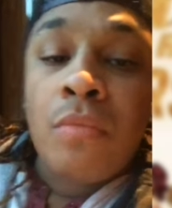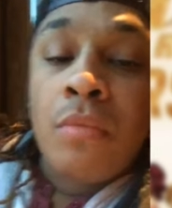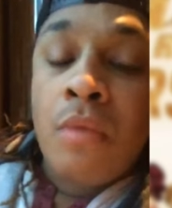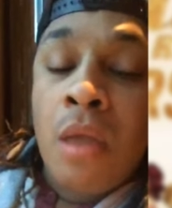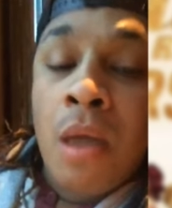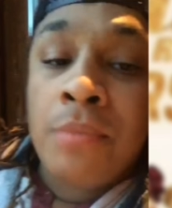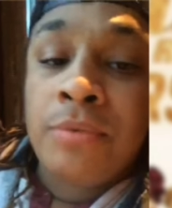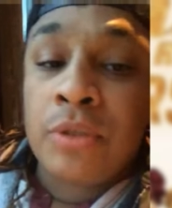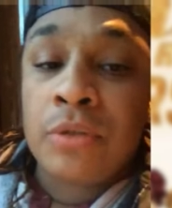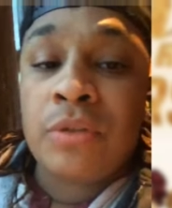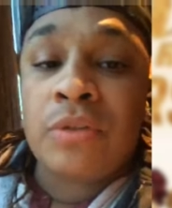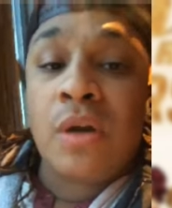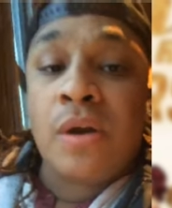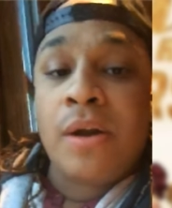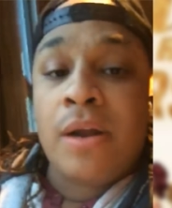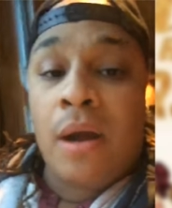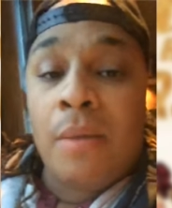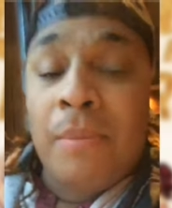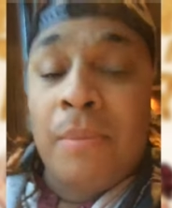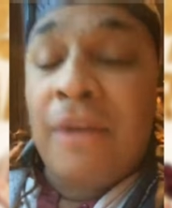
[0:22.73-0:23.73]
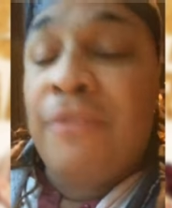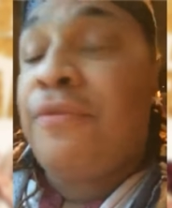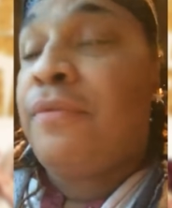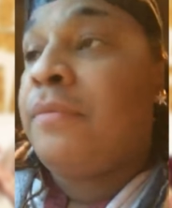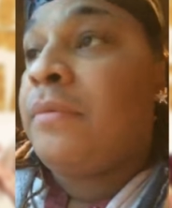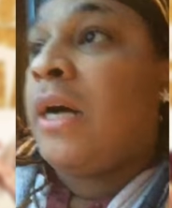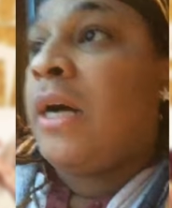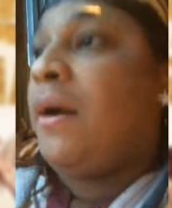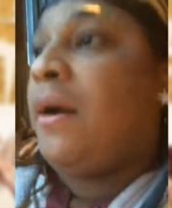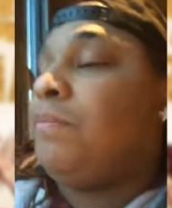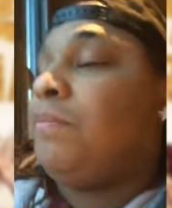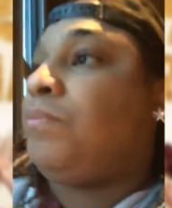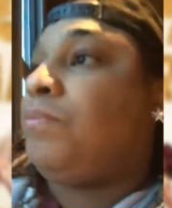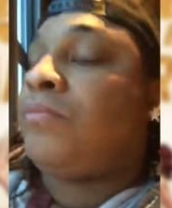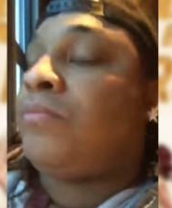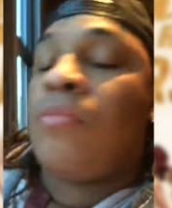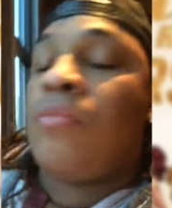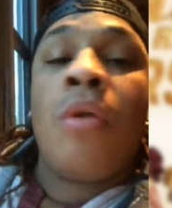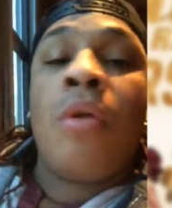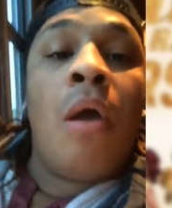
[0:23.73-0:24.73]
I'm so sorry, y'all. My um,
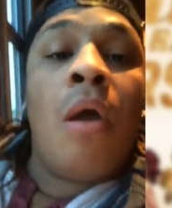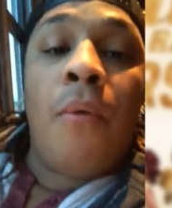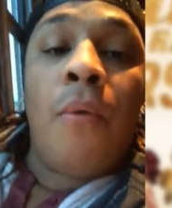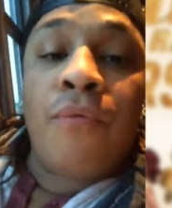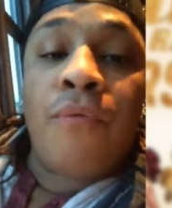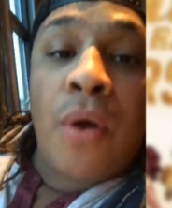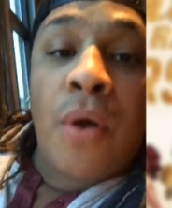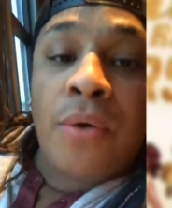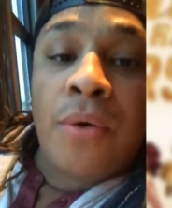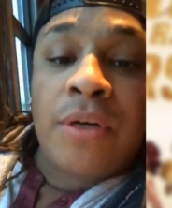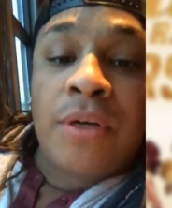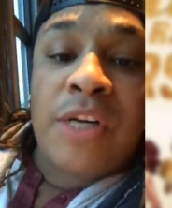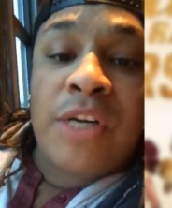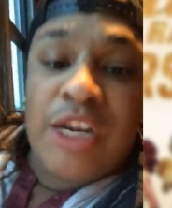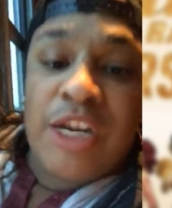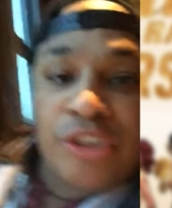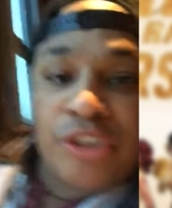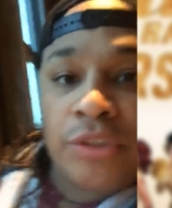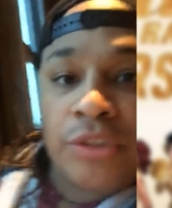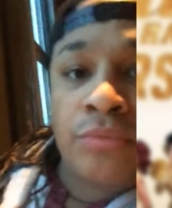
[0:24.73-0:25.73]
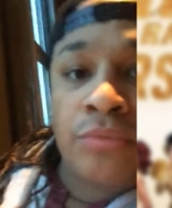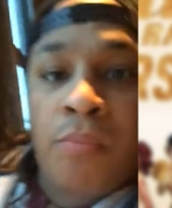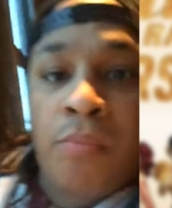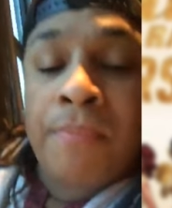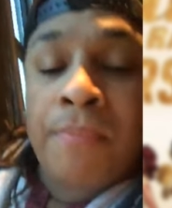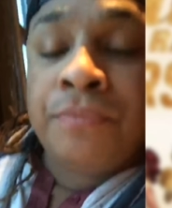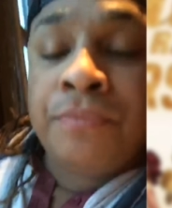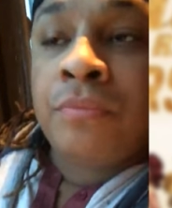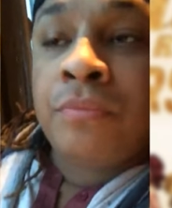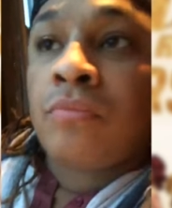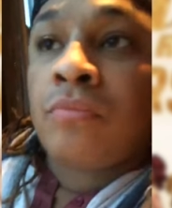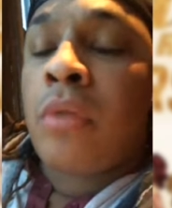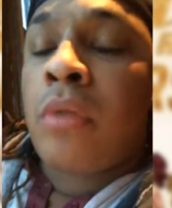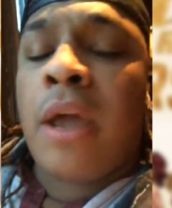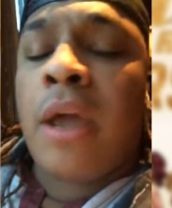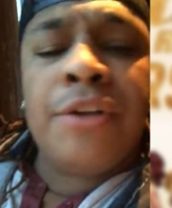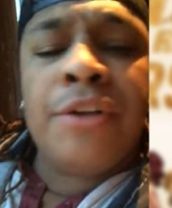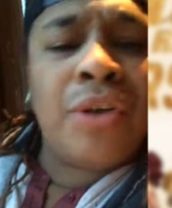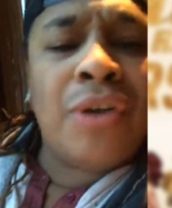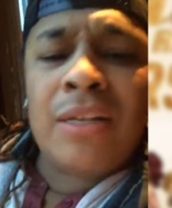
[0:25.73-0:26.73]
phone connection.
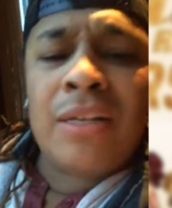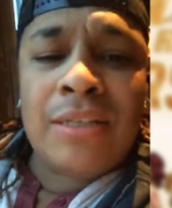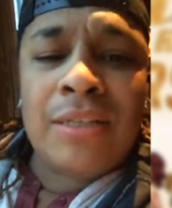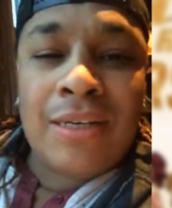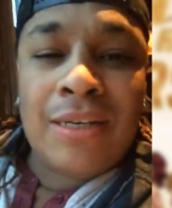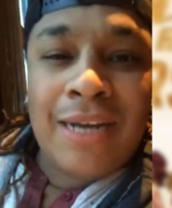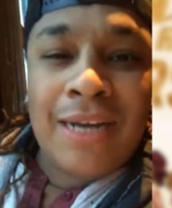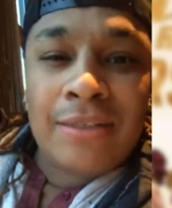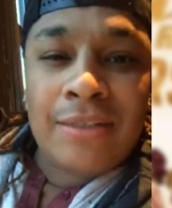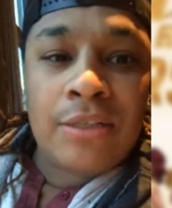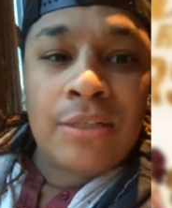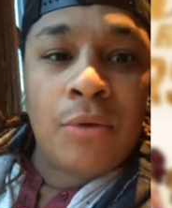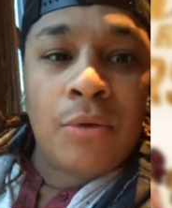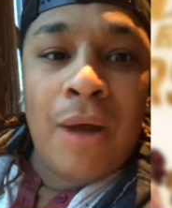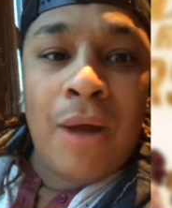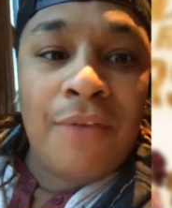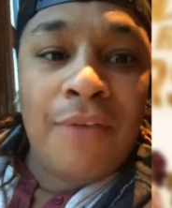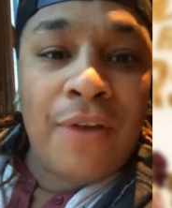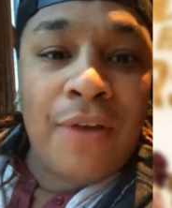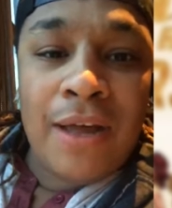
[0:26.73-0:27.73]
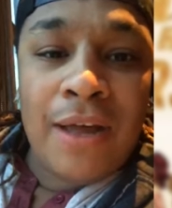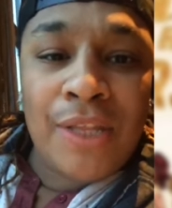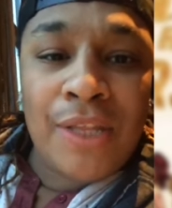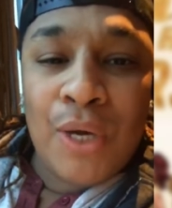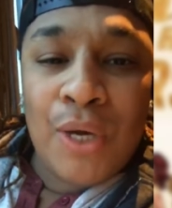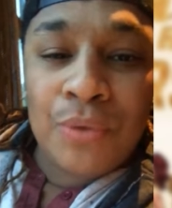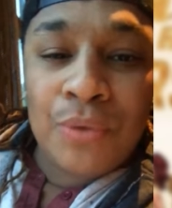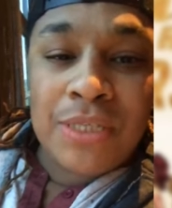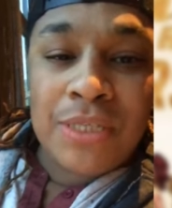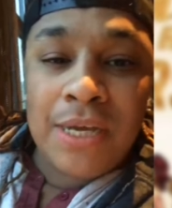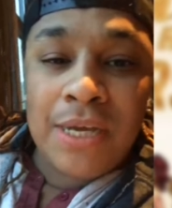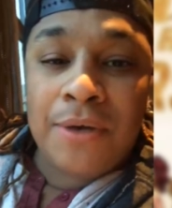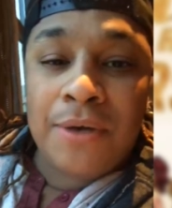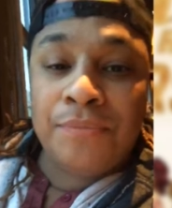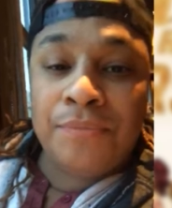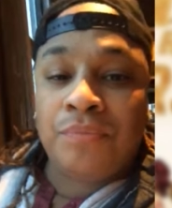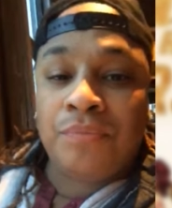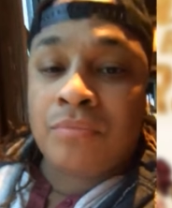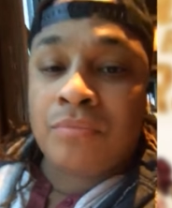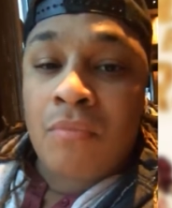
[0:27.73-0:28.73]
I tried to connect to the Wi-Fi at the hotel,
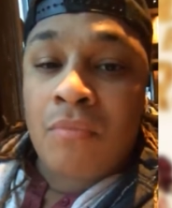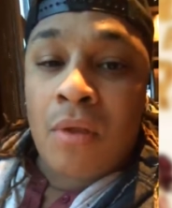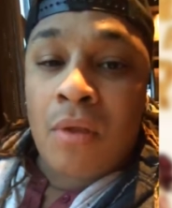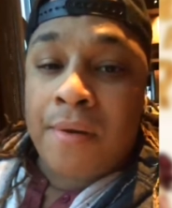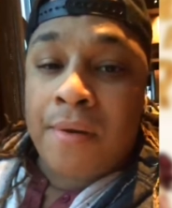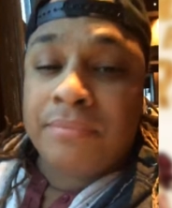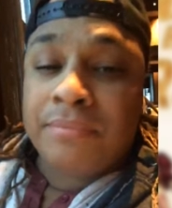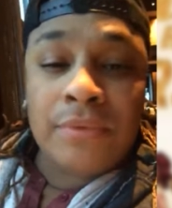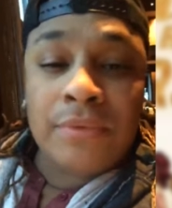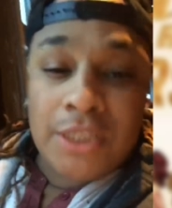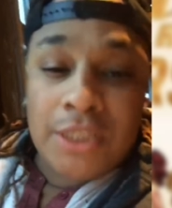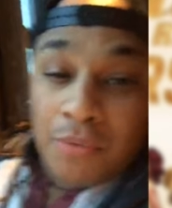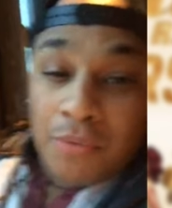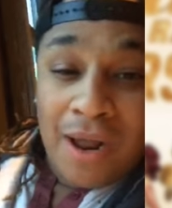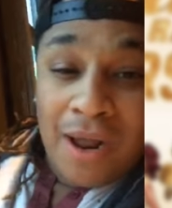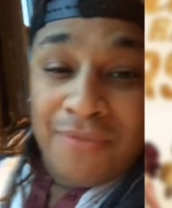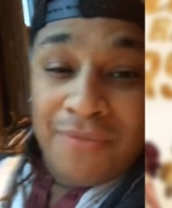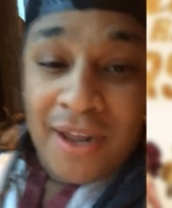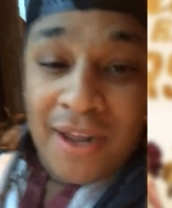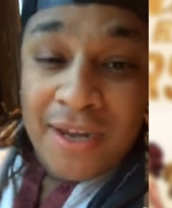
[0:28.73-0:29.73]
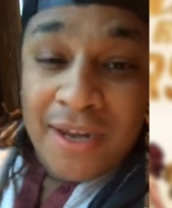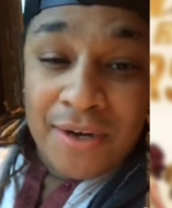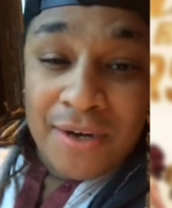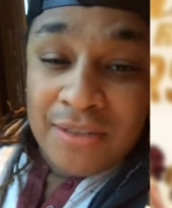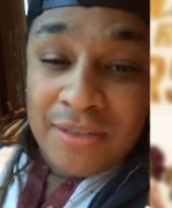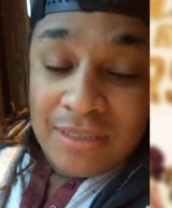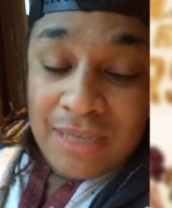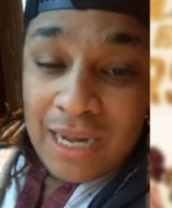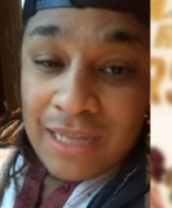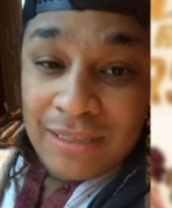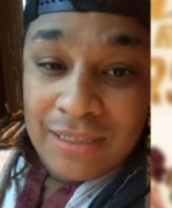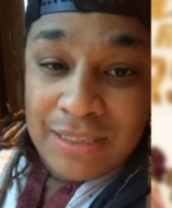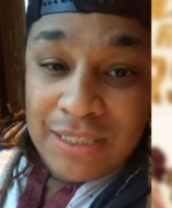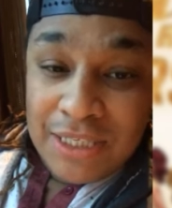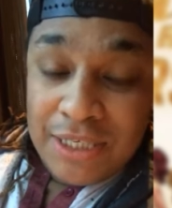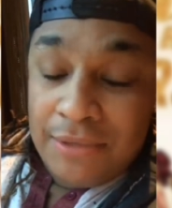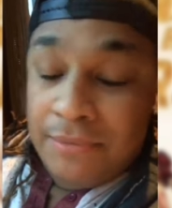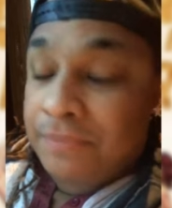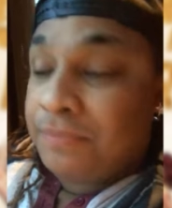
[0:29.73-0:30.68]
and the Wi-Fi here is not the tea.